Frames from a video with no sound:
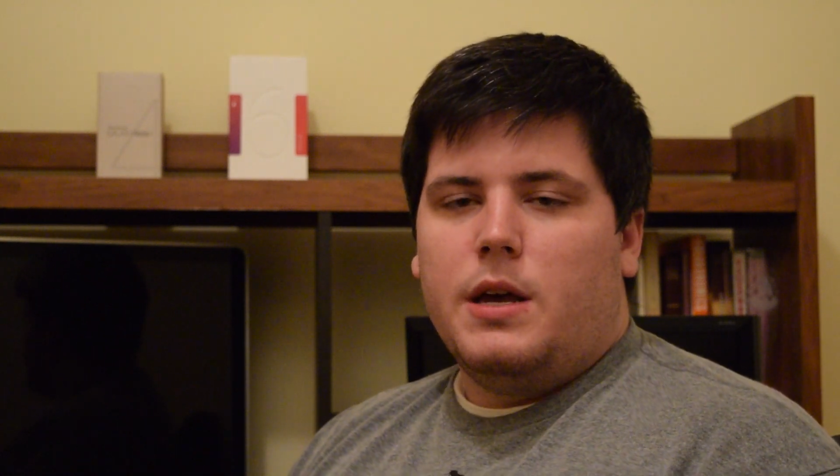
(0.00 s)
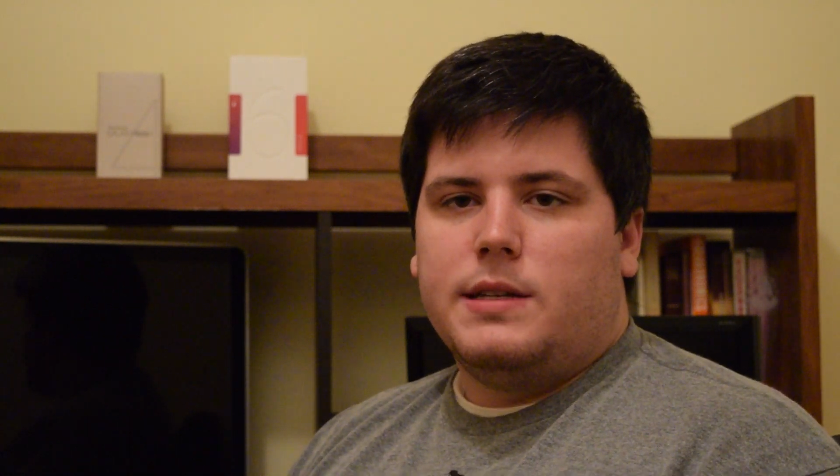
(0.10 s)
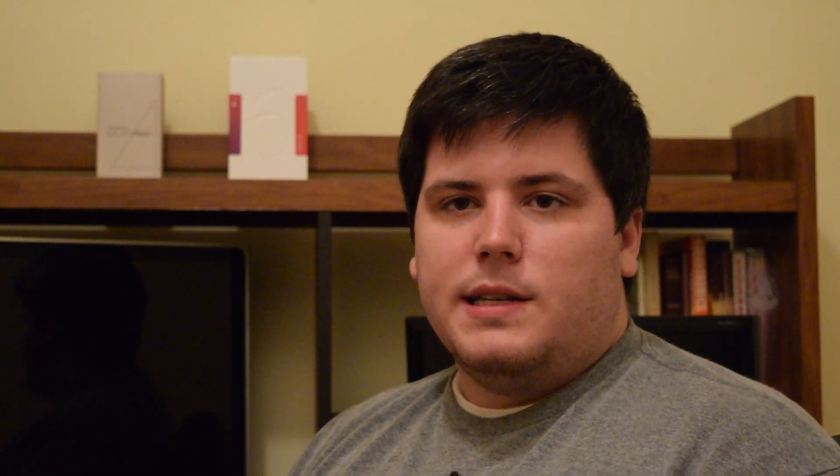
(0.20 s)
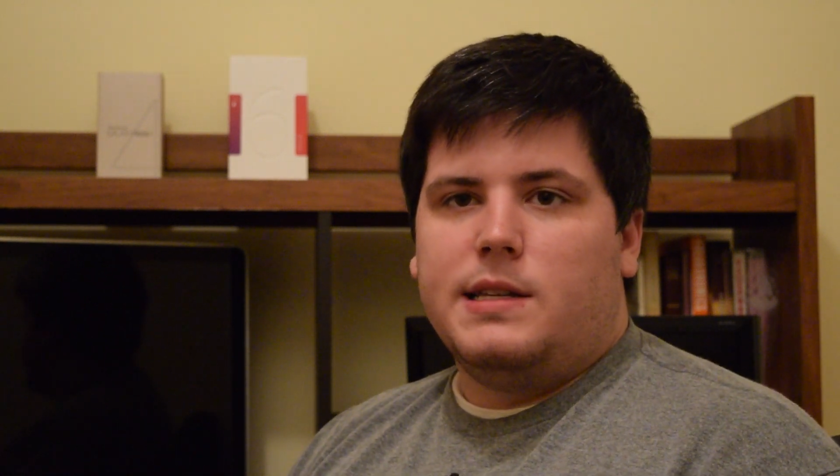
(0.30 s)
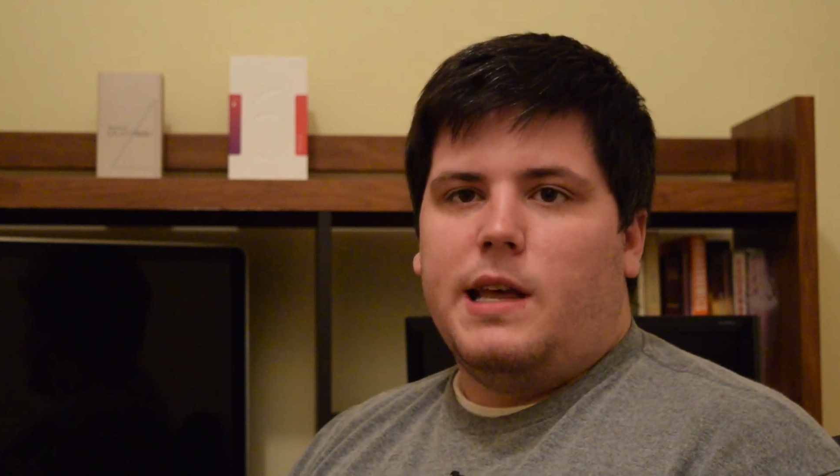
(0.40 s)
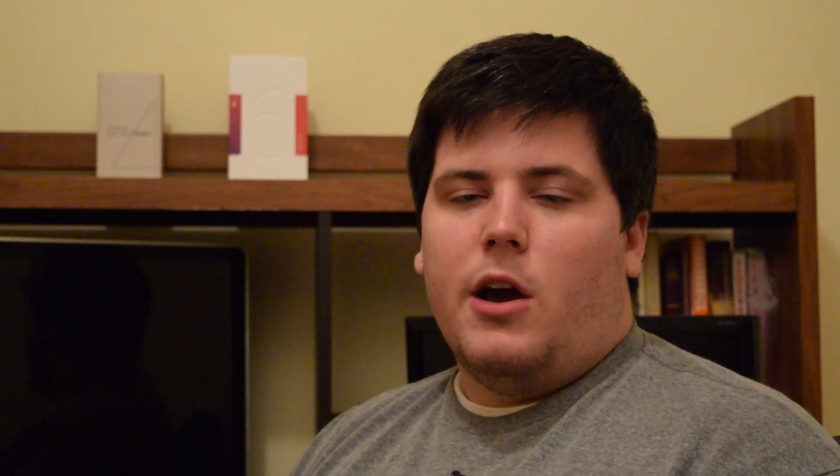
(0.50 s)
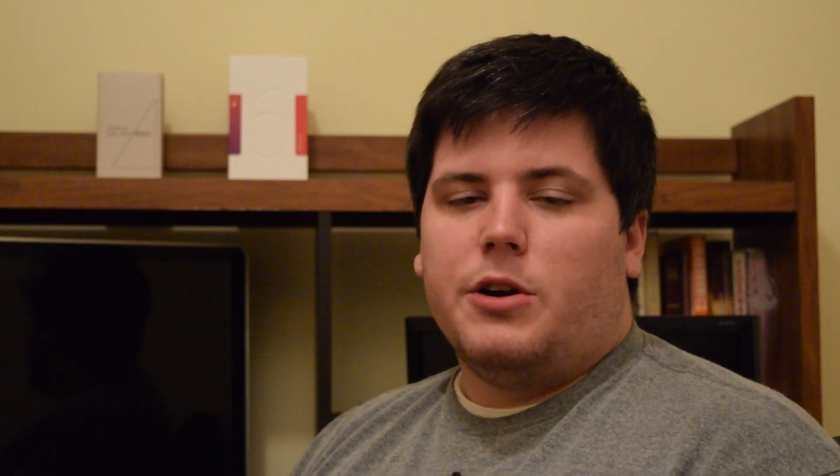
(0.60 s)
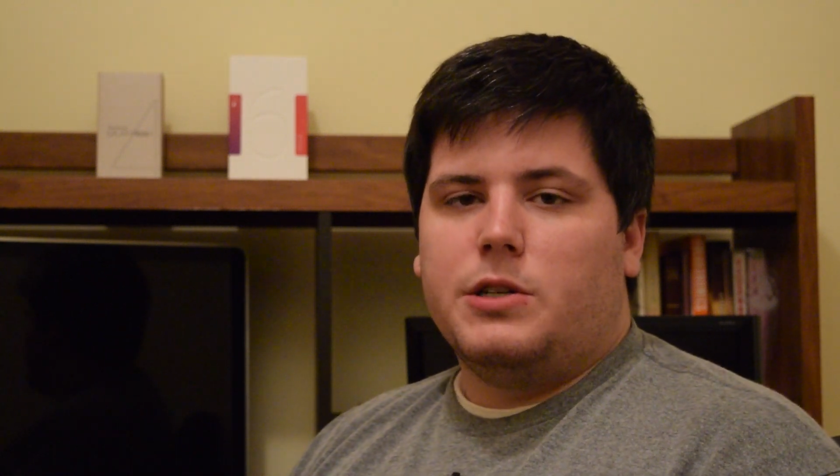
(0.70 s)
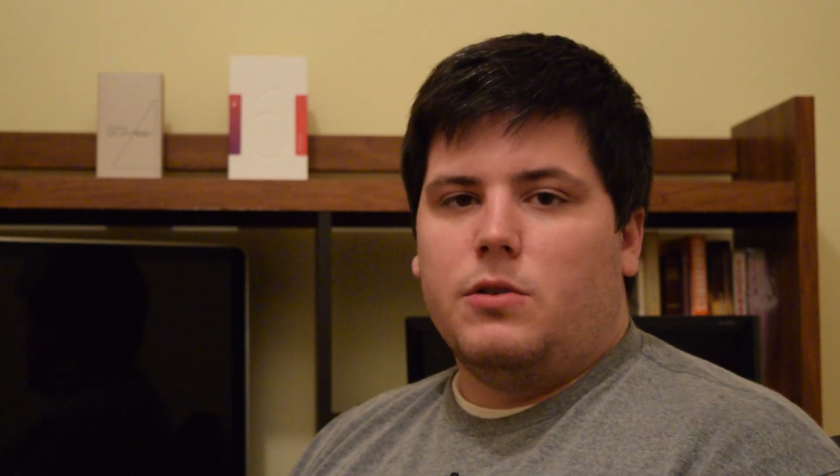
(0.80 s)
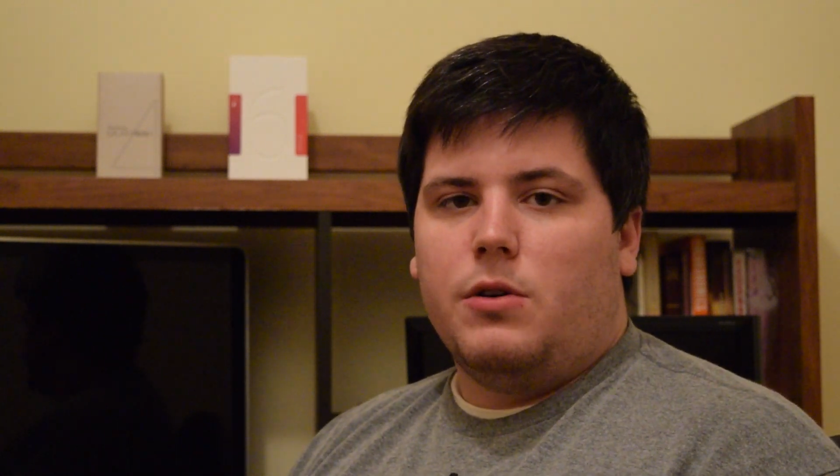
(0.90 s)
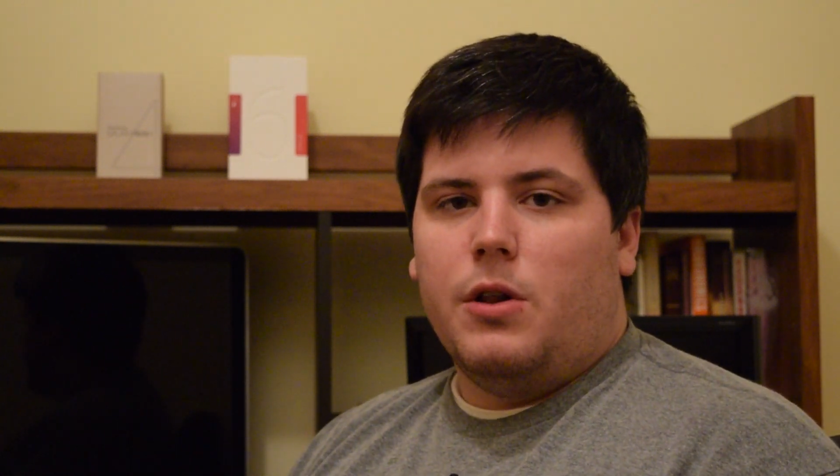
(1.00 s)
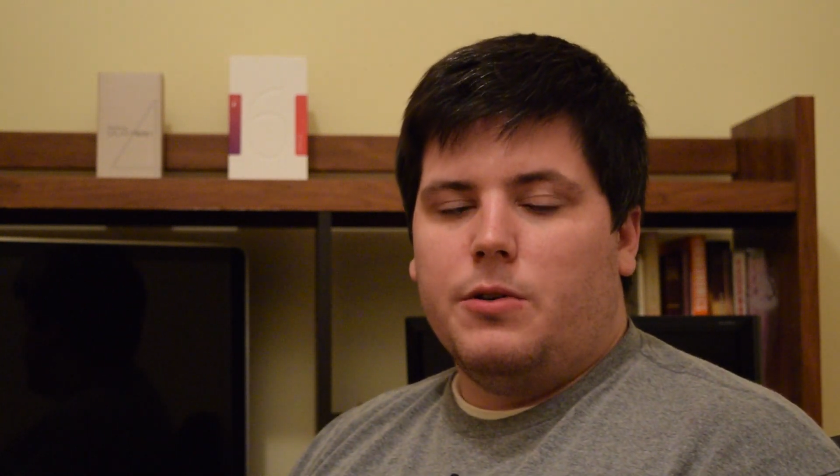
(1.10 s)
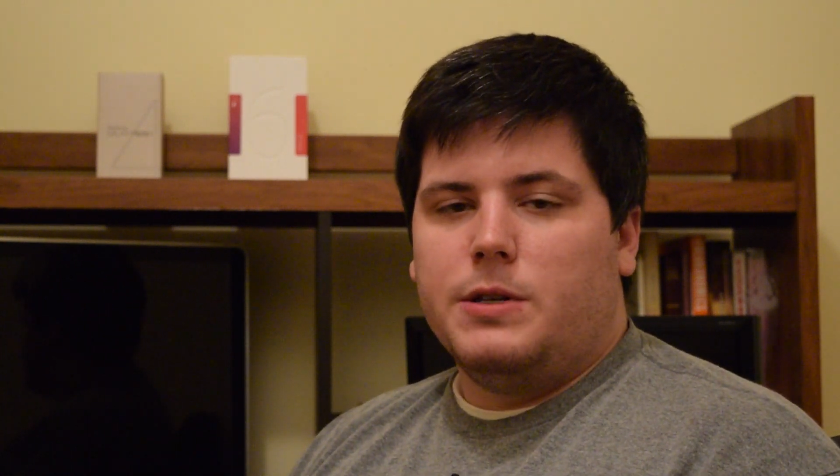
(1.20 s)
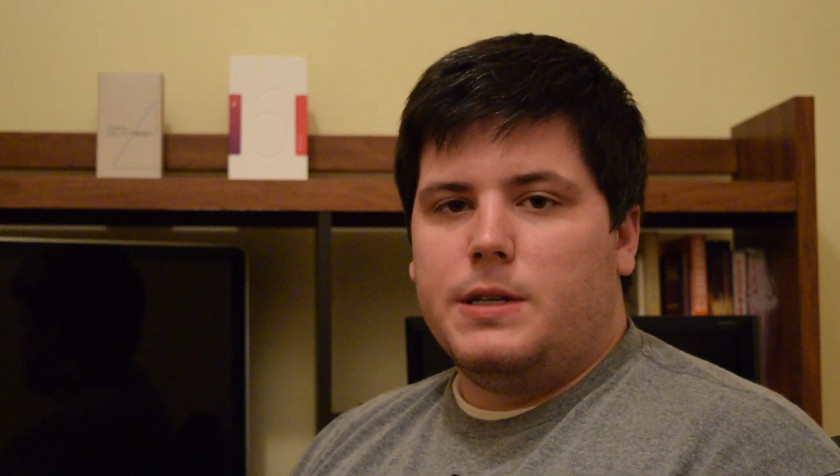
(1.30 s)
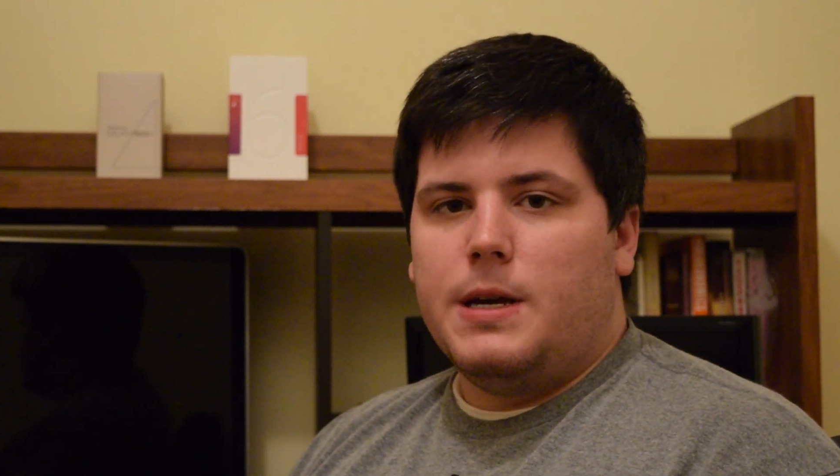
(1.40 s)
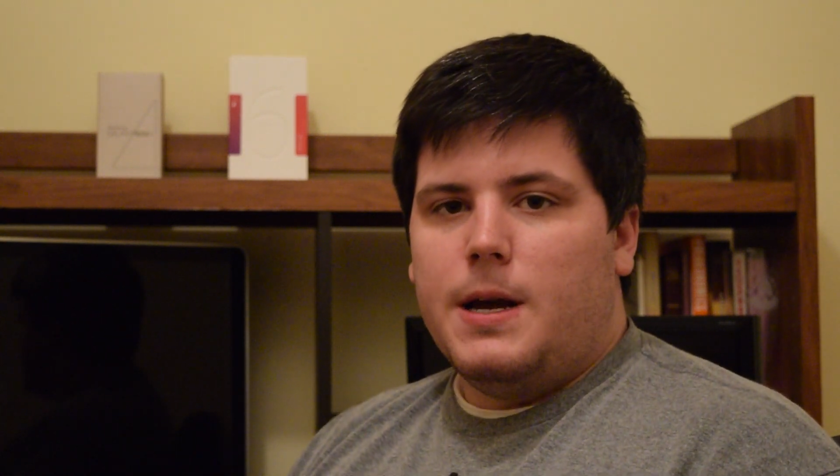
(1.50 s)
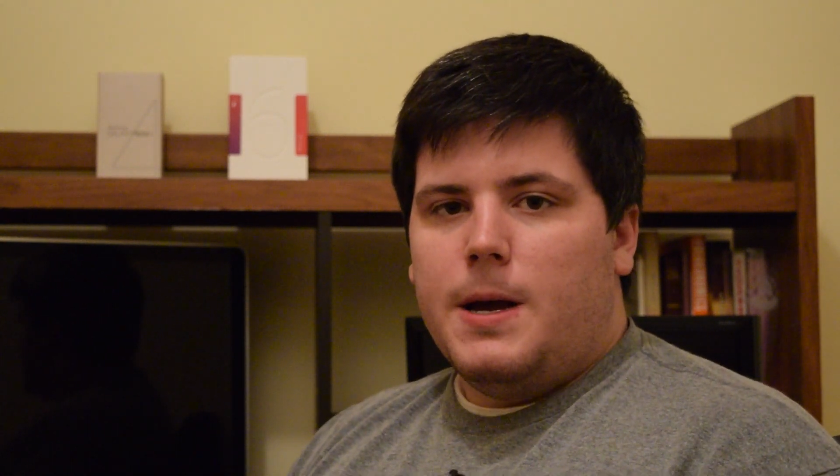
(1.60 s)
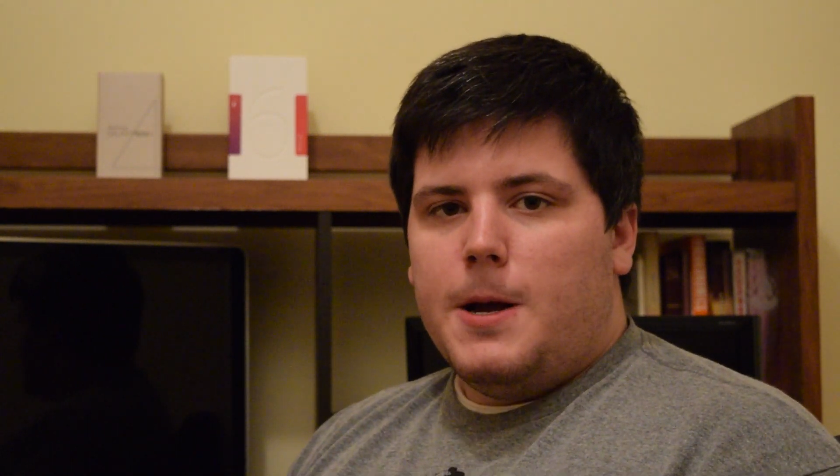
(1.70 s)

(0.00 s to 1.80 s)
since they are so close.